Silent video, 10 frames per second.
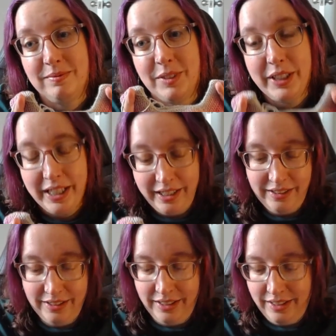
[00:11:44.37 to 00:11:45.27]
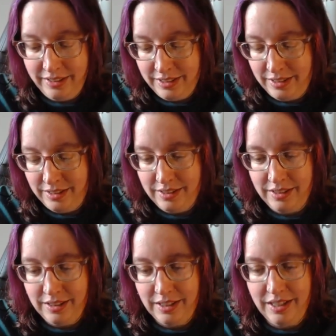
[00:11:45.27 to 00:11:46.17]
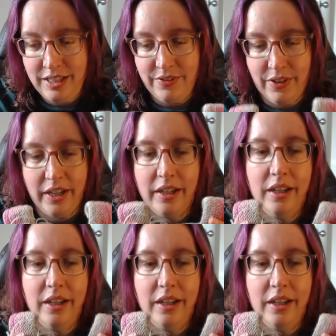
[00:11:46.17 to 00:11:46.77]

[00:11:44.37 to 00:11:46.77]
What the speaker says: Okay? It's fine.